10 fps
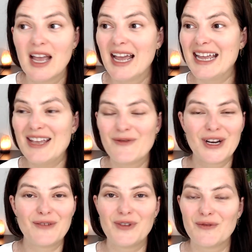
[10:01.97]

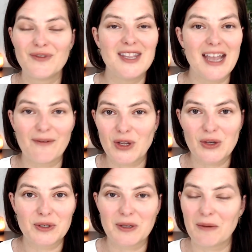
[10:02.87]
even if you've never
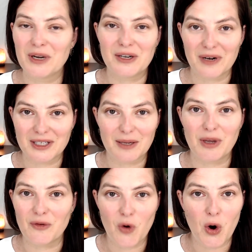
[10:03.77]
used Pinterest
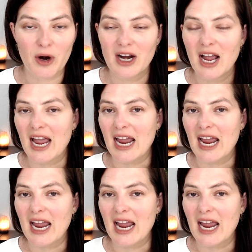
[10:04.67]
before. It